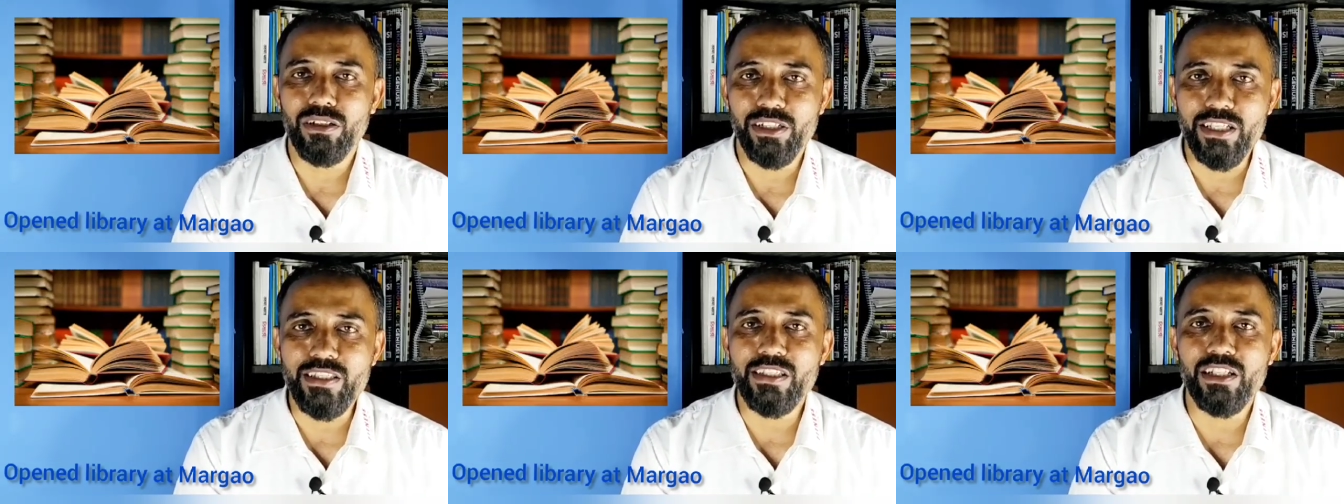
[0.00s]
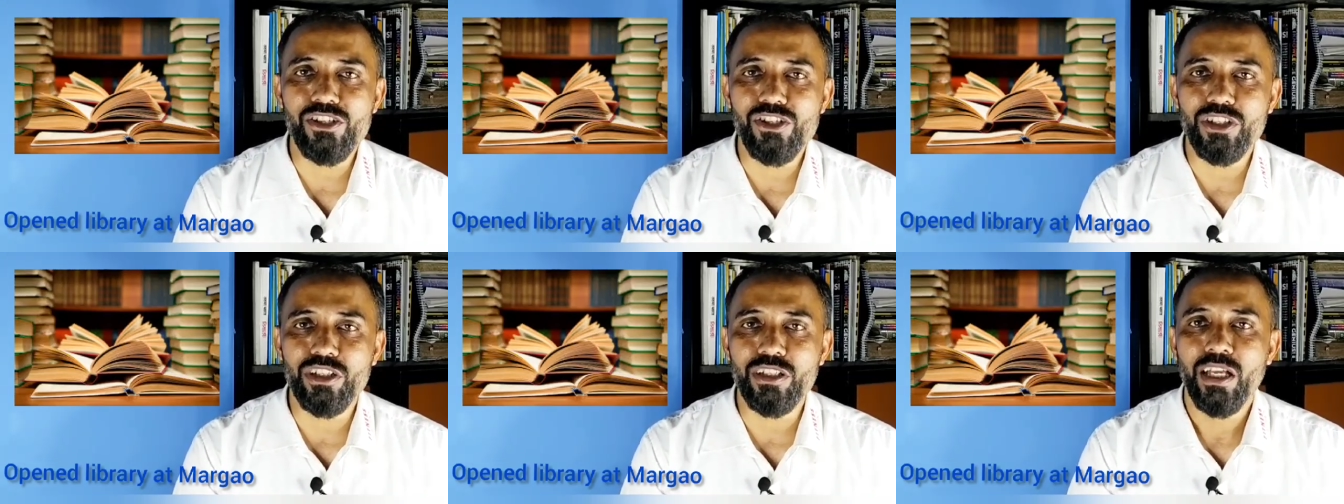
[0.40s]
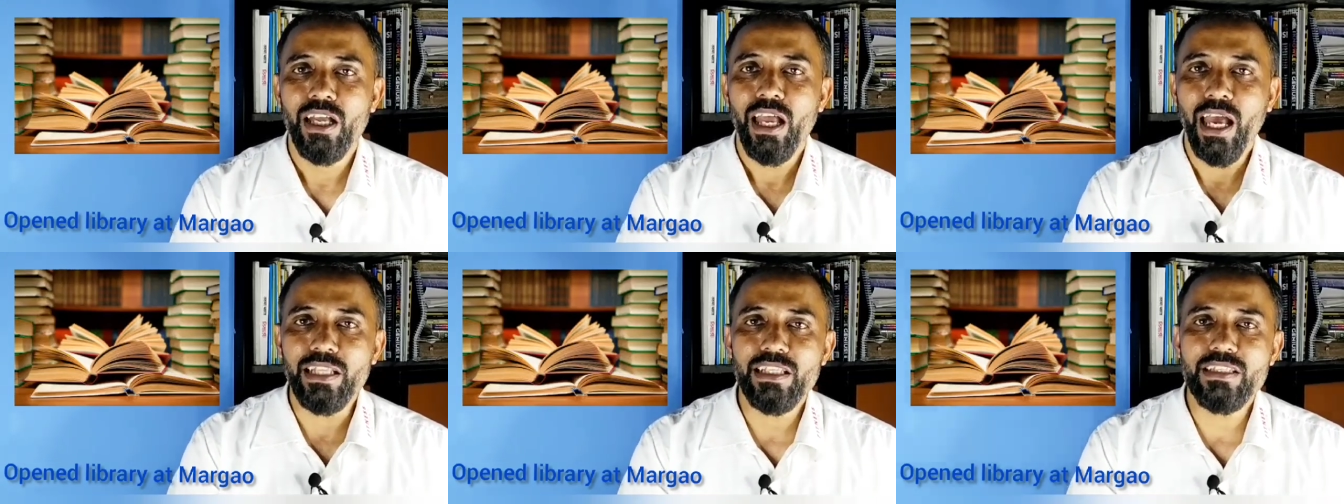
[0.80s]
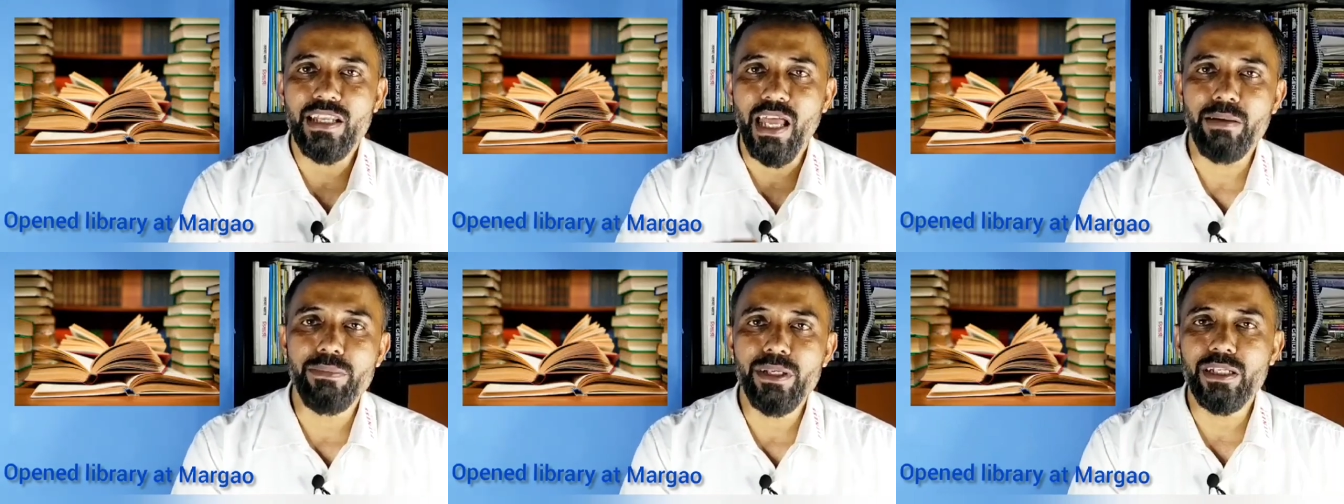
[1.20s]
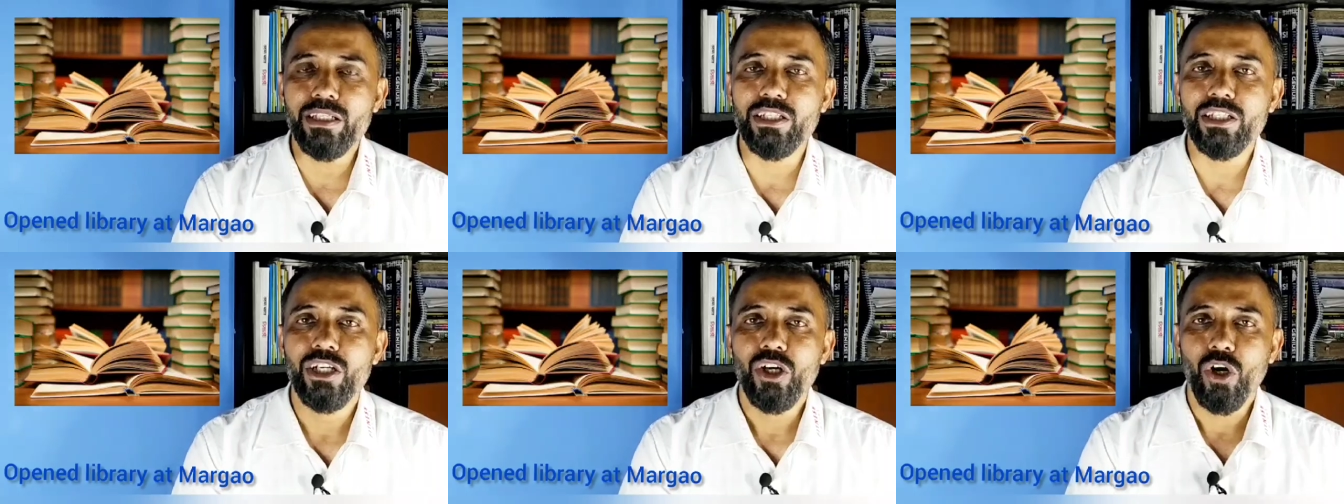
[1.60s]
discussion, and this
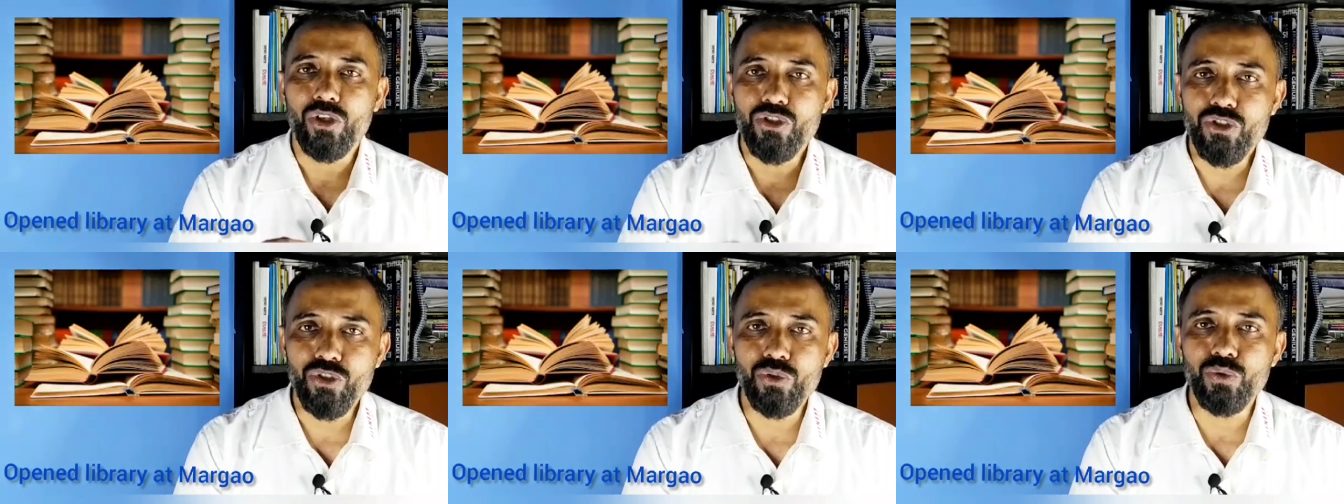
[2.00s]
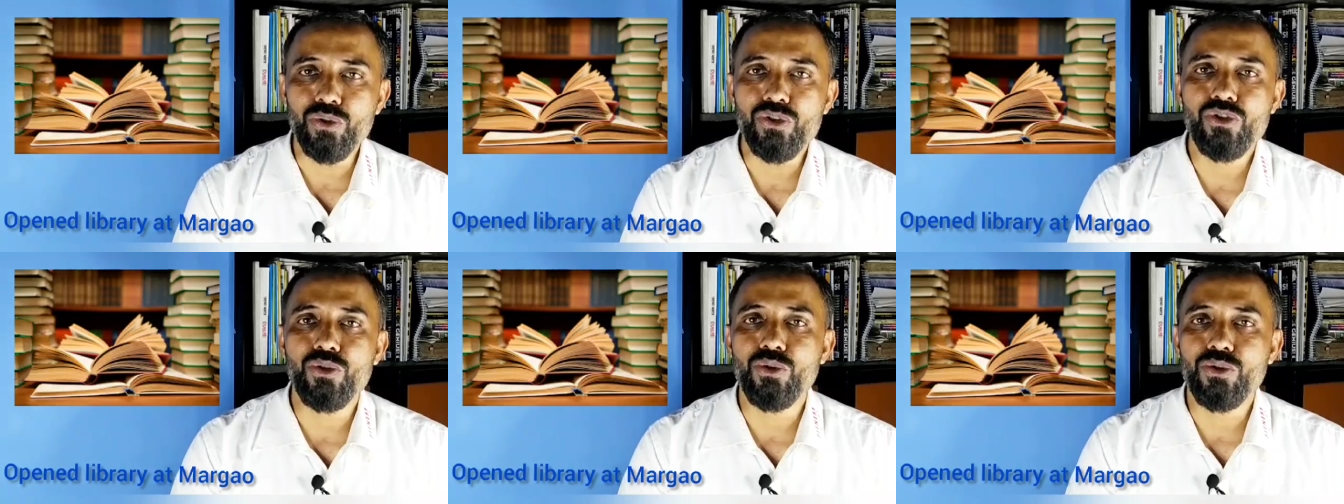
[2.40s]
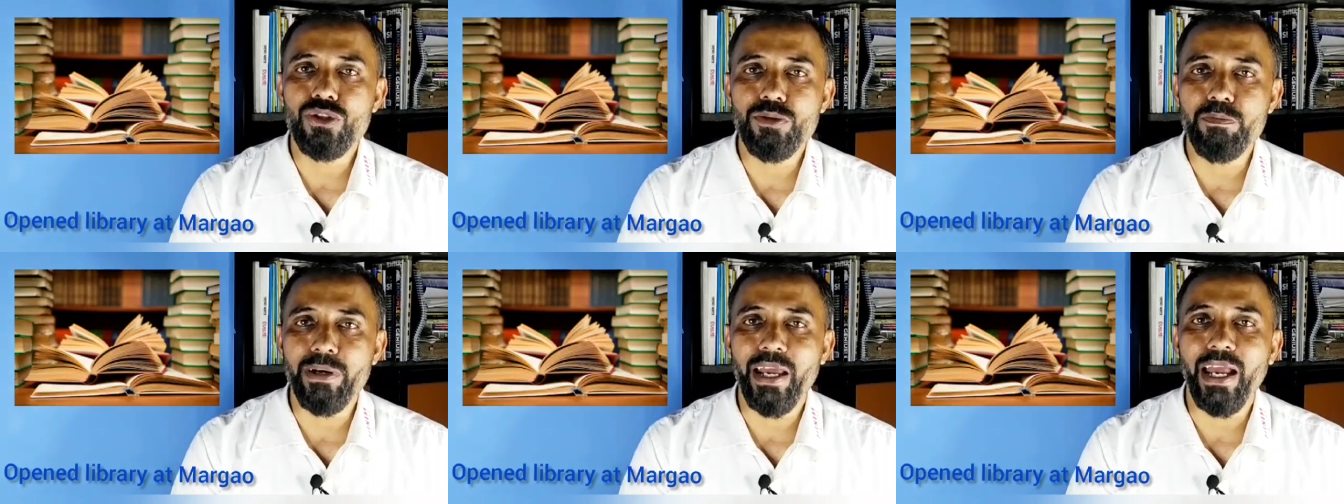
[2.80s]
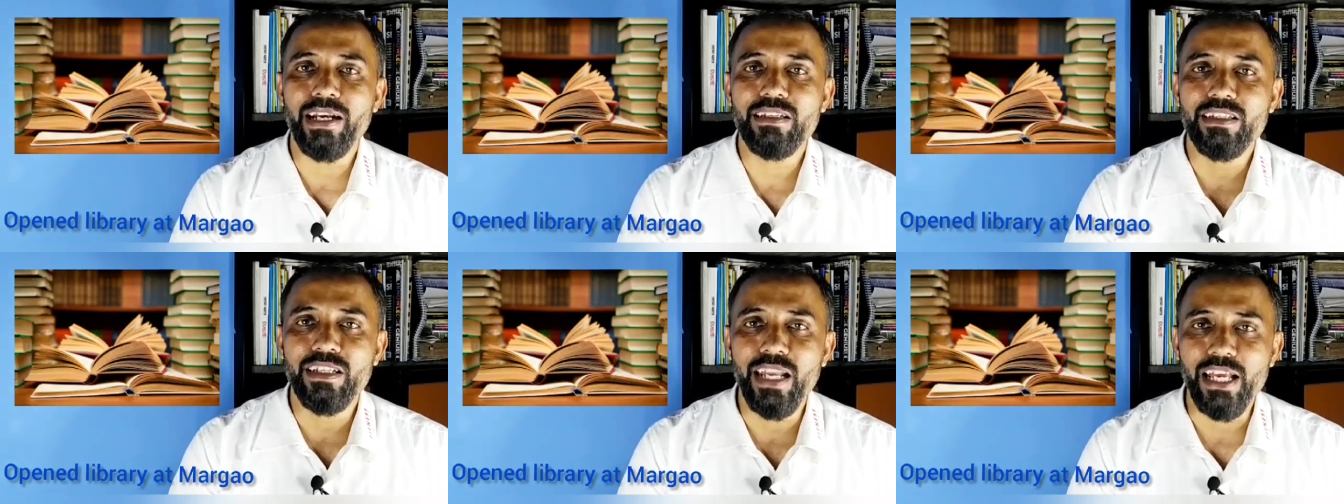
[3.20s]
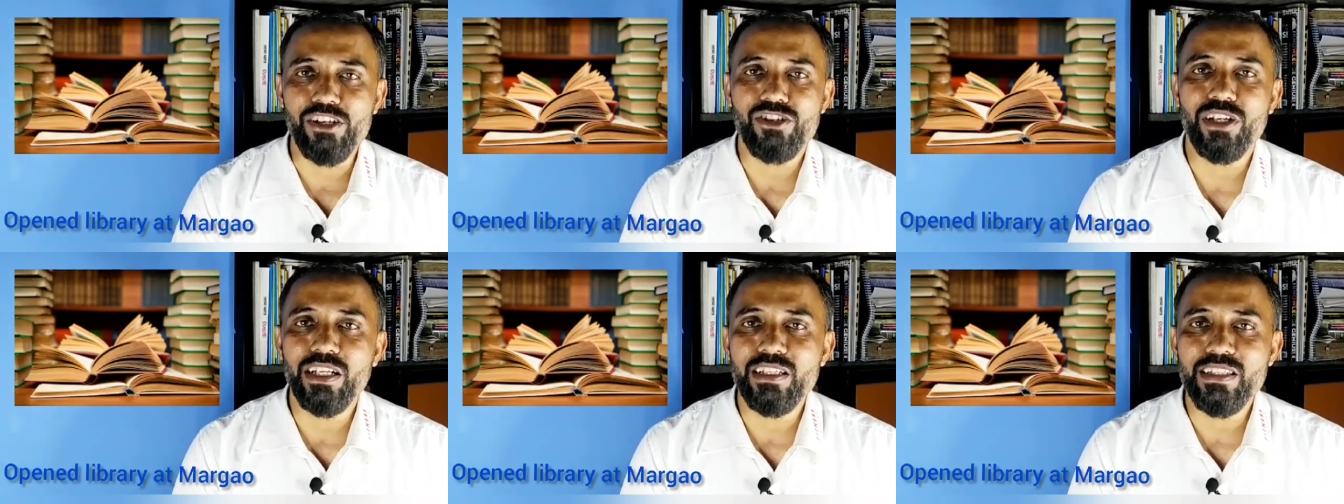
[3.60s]
library was used to spread the
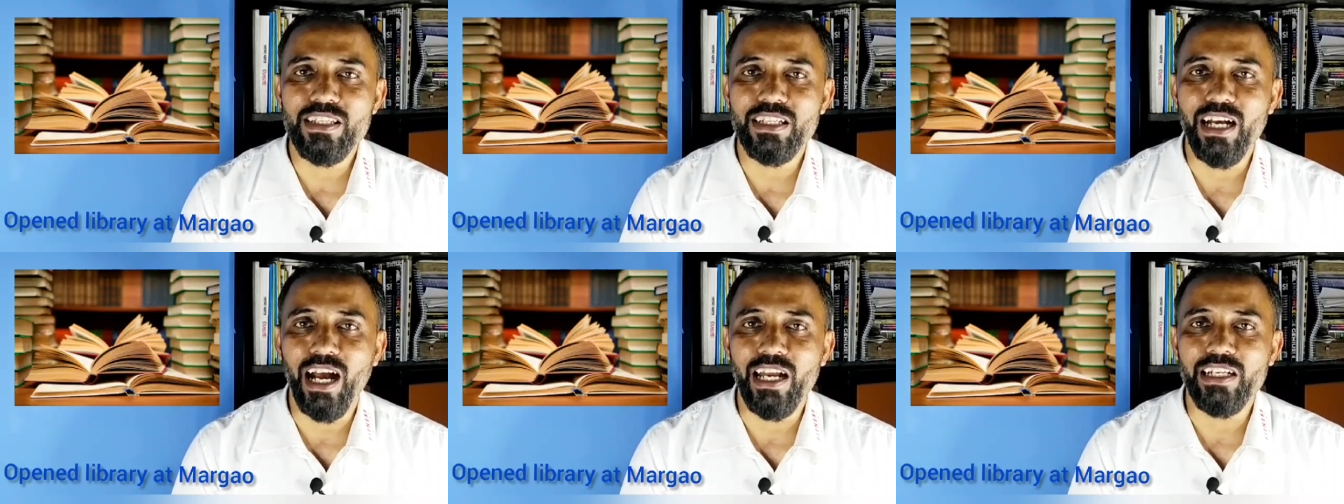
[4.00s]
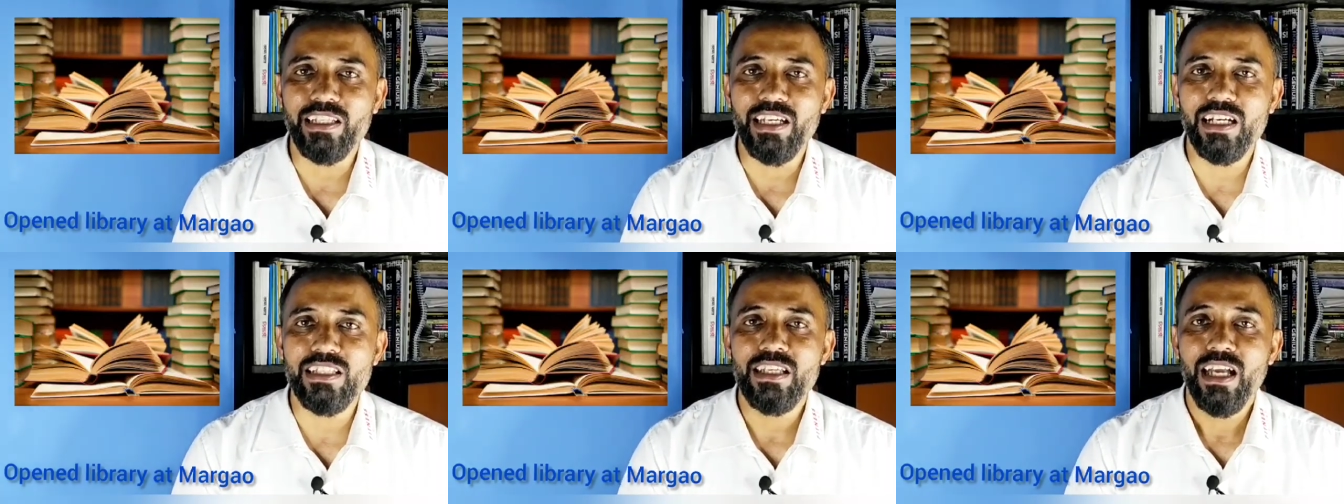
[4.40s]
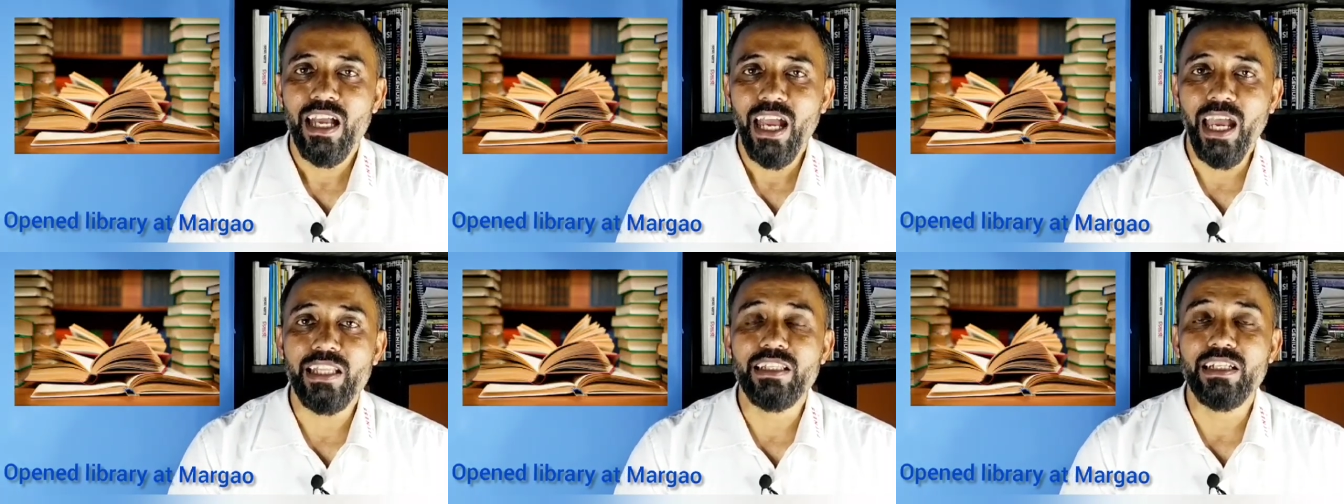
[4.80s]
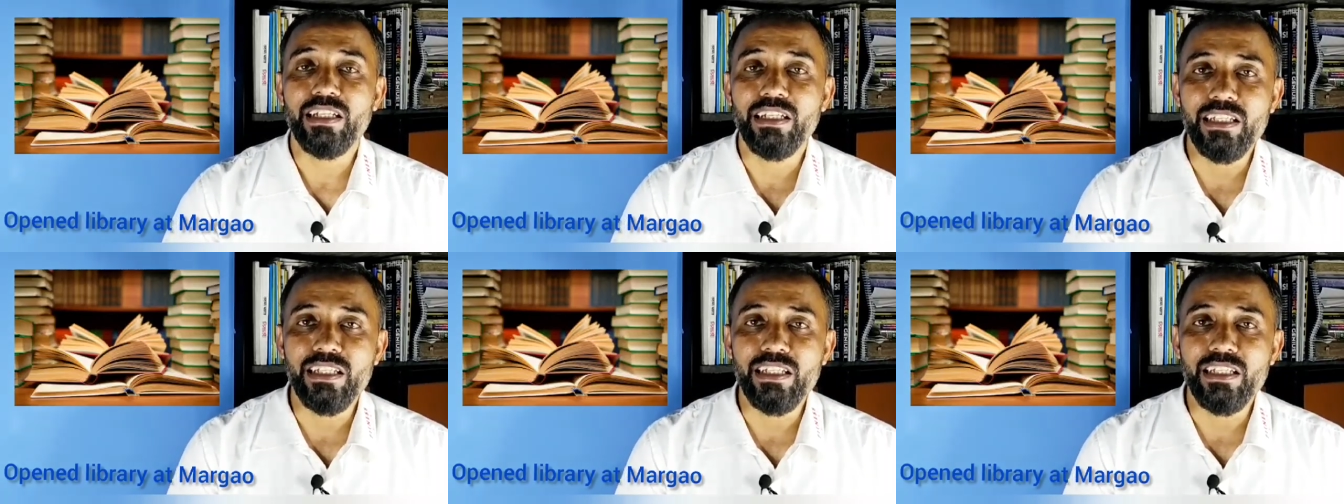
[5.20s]
nationalistic ideas and